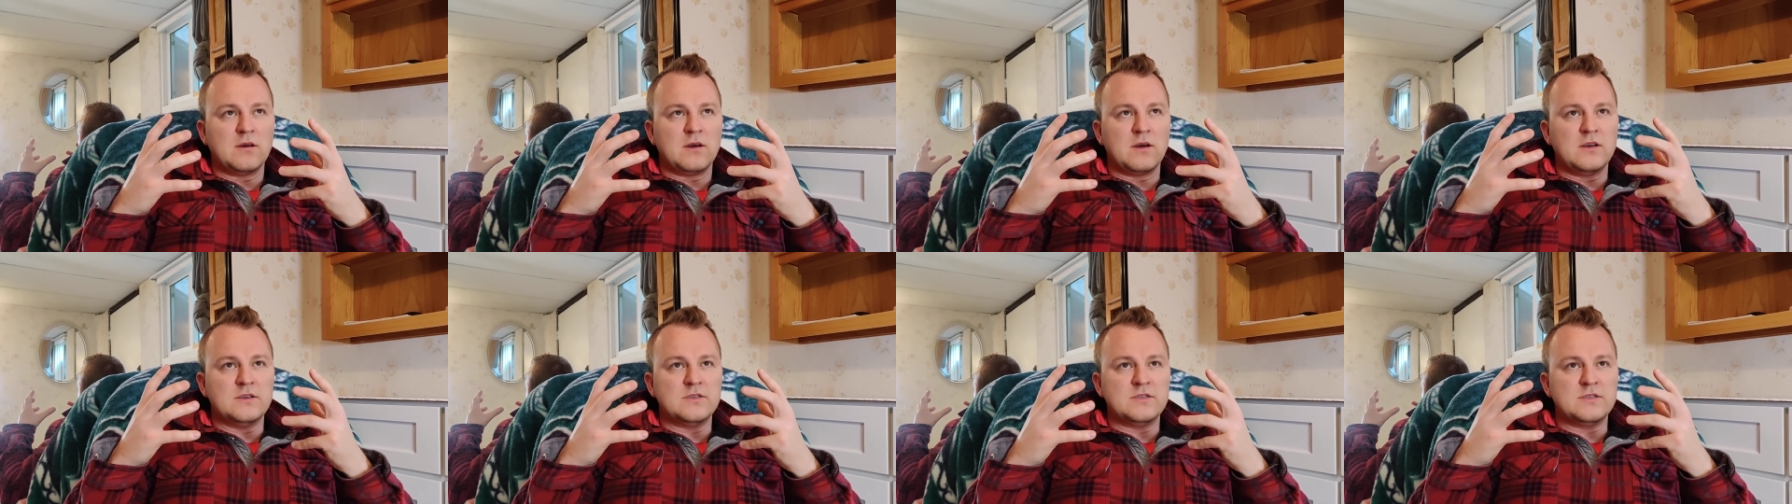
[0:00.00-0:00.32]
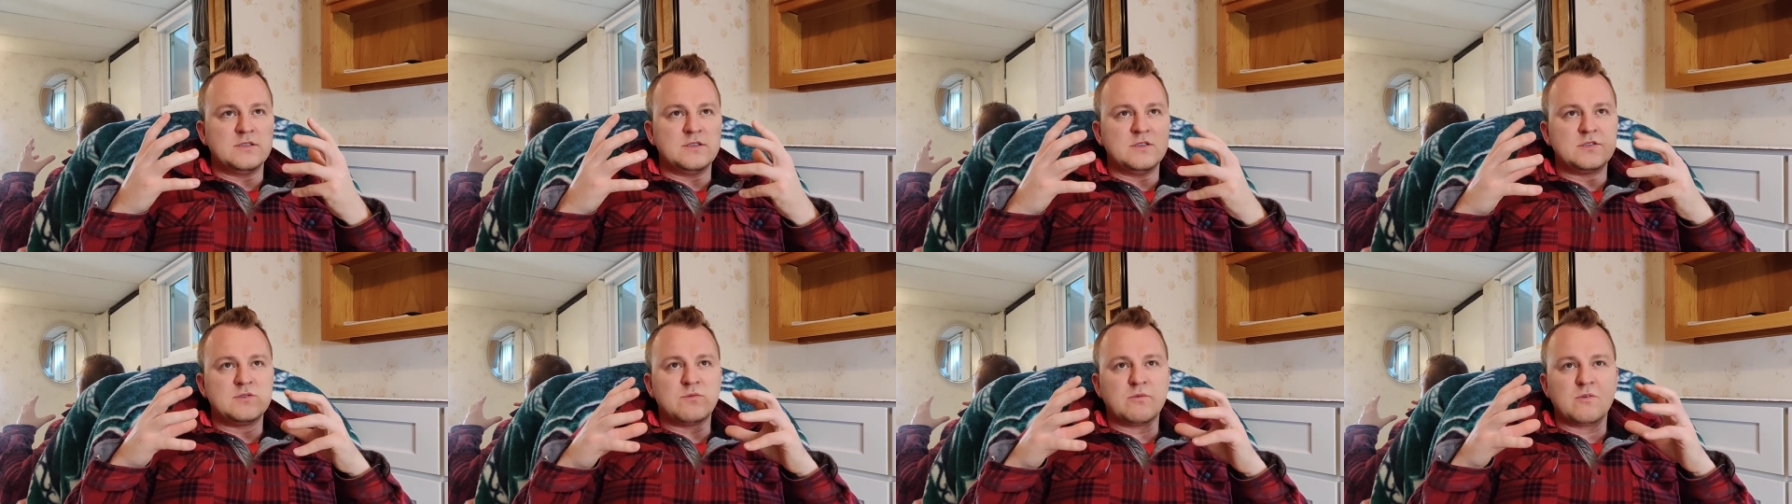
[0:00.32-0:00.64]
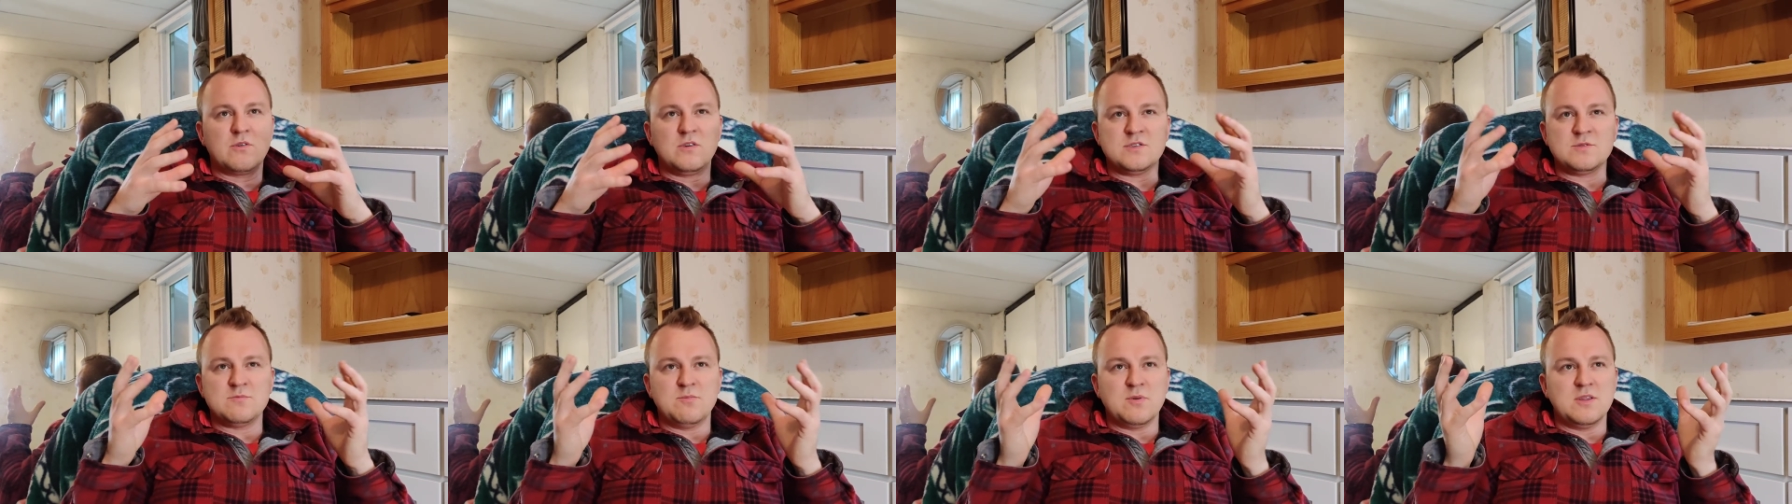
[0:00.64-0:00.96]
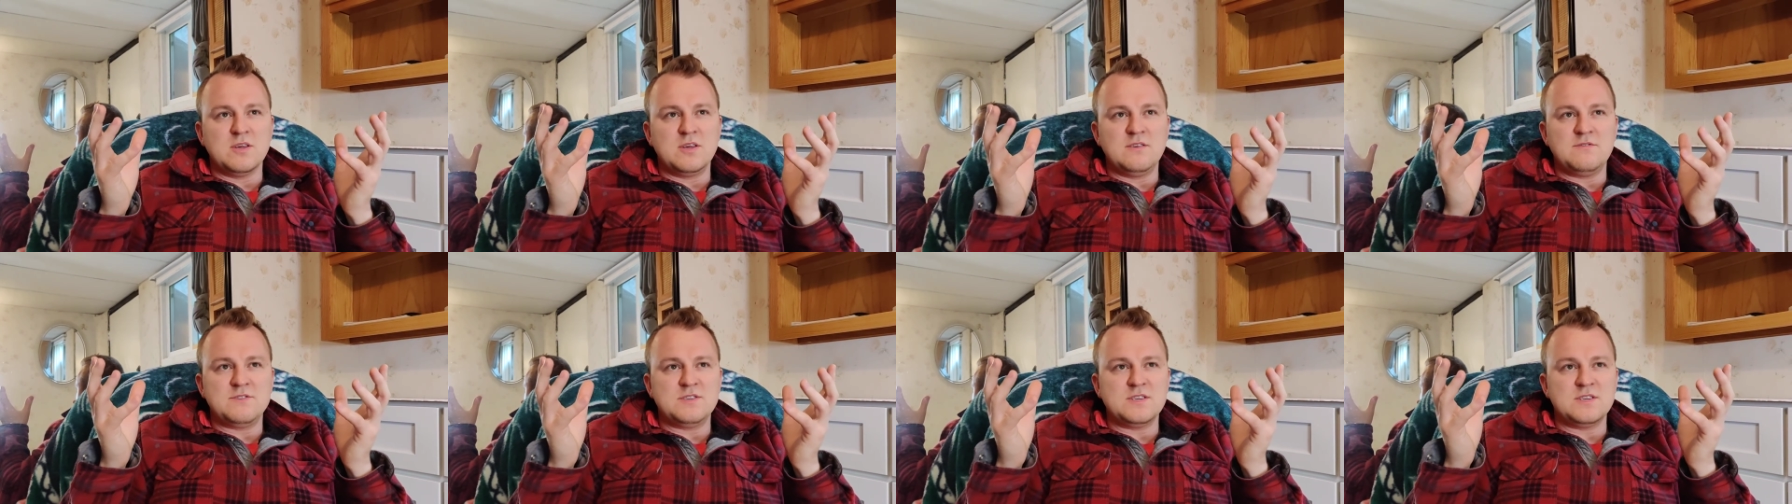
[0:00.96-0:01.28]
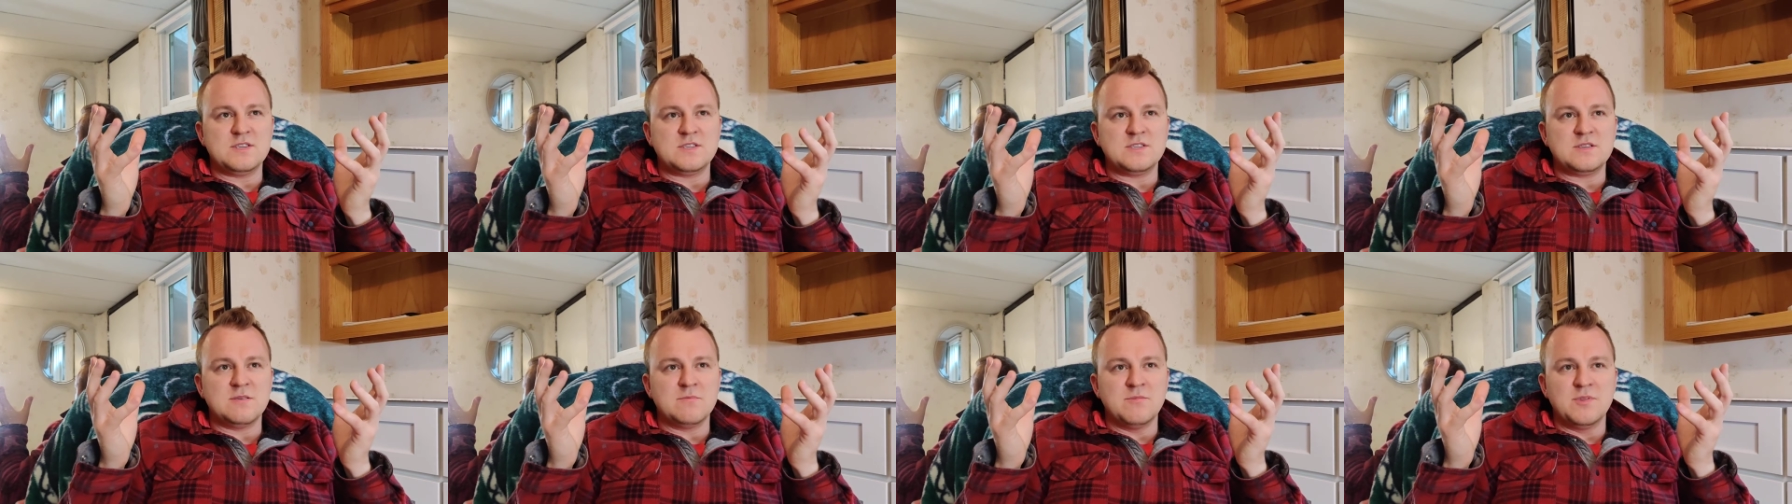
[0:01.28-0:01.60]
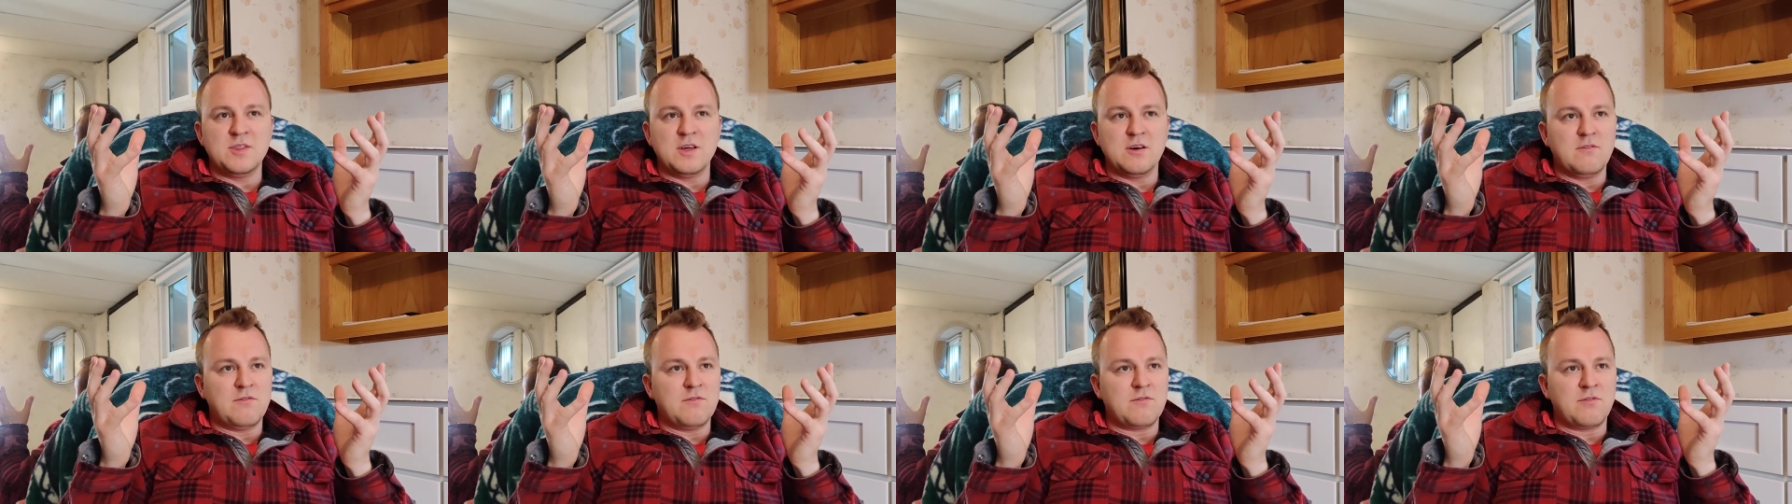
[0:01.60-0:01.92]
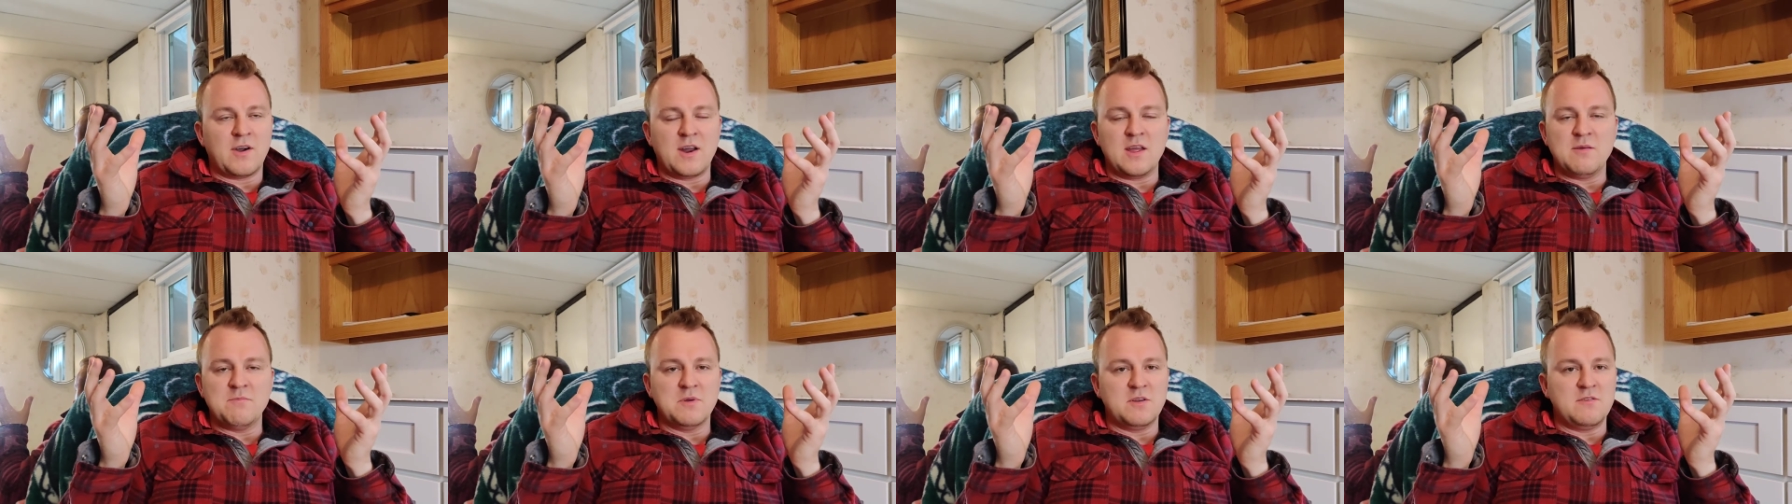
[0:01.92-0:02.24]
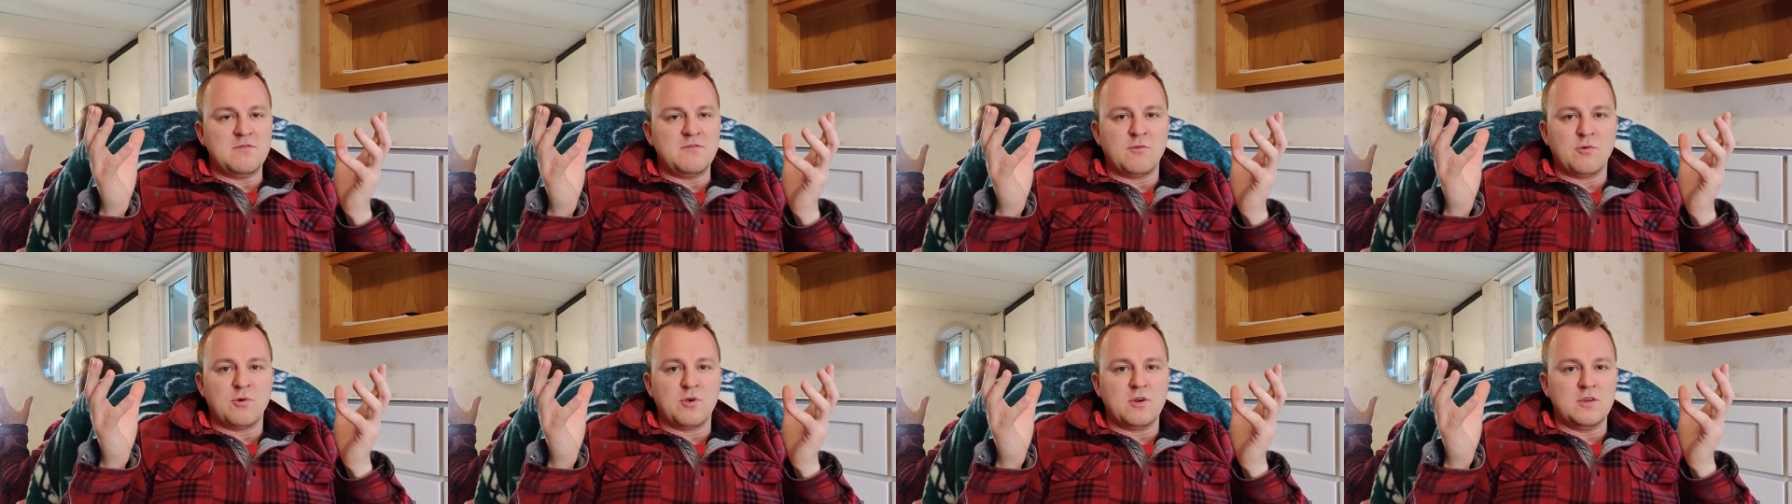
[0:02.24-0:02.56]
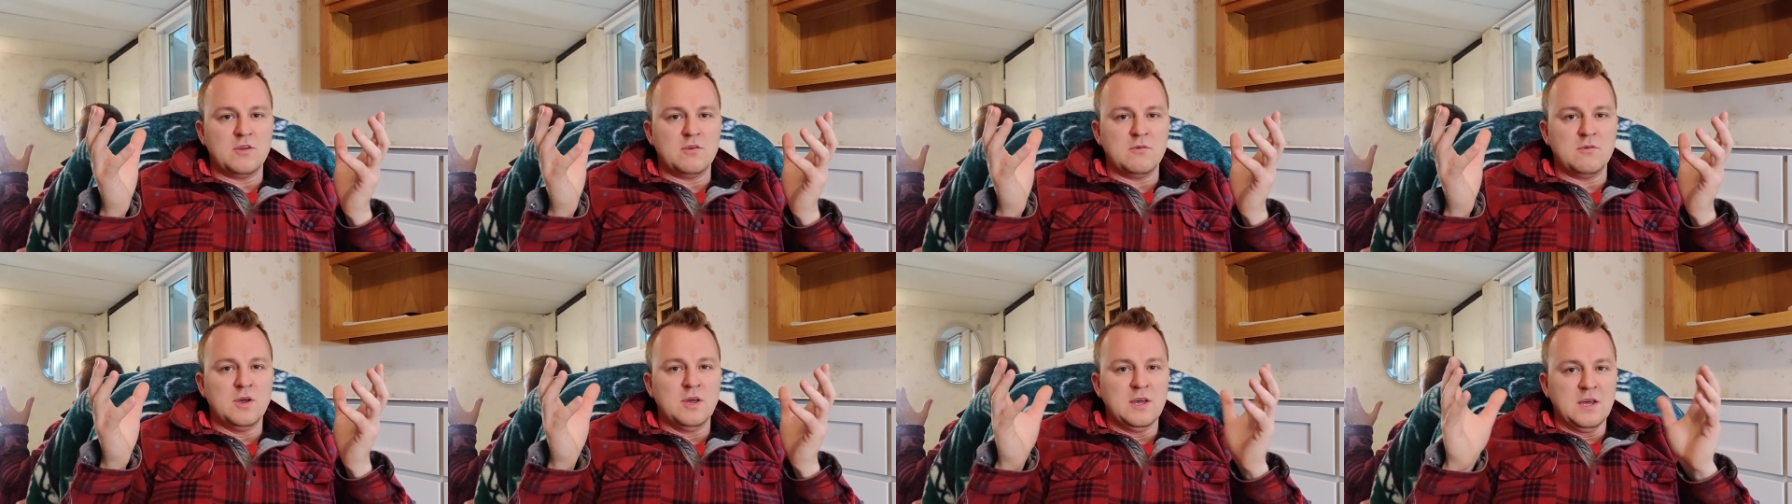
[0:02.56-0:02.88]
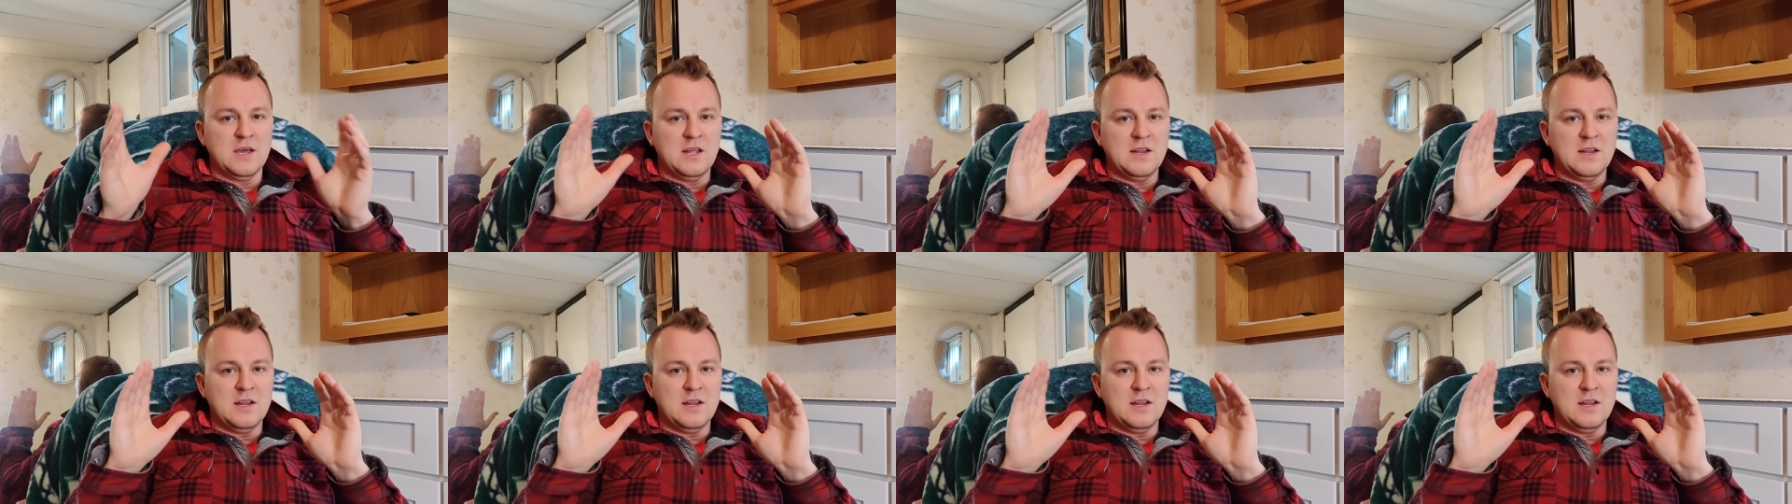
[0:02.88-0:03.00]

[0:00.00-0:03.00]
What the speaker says: Because this world's belief system, they'll frame it for you.